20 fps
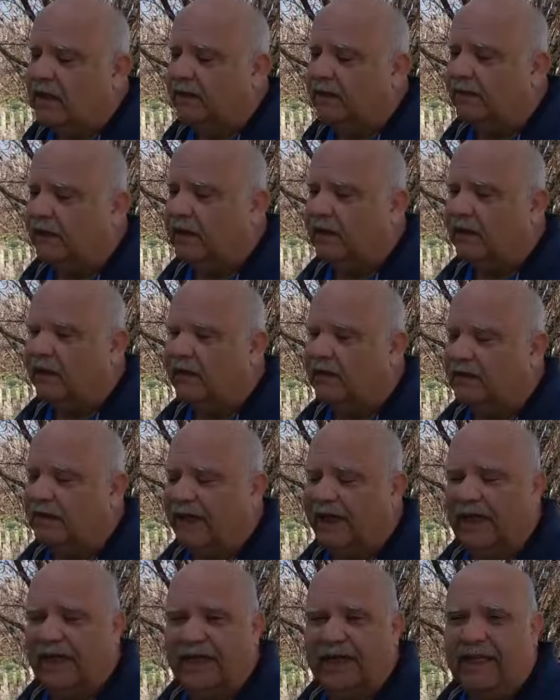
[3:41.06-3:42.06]
So
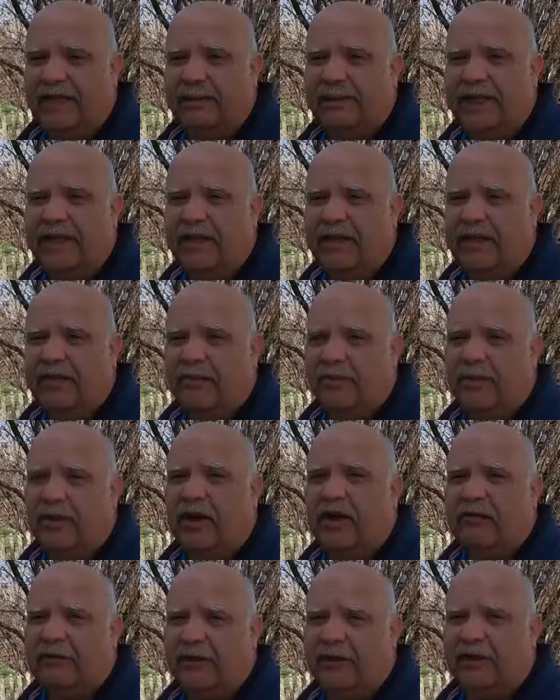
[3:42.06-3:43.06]
yeah, that'll be another
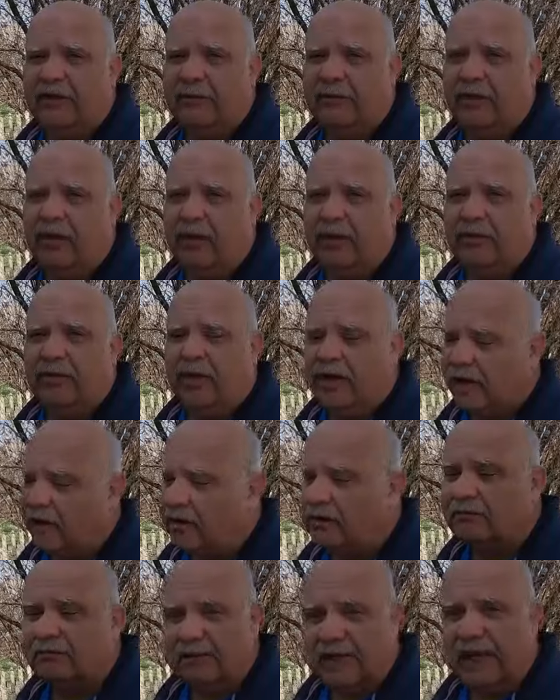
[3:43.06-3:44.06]
project to pull
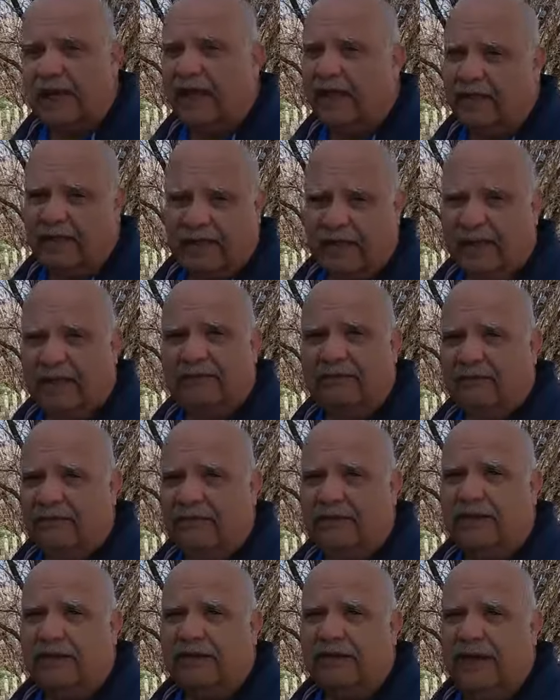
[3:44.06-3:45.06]
apart and yet
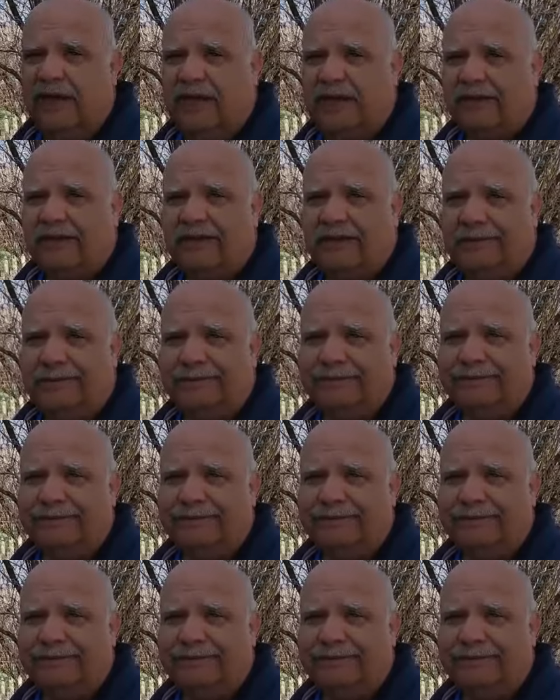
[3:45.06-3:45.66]
to fix.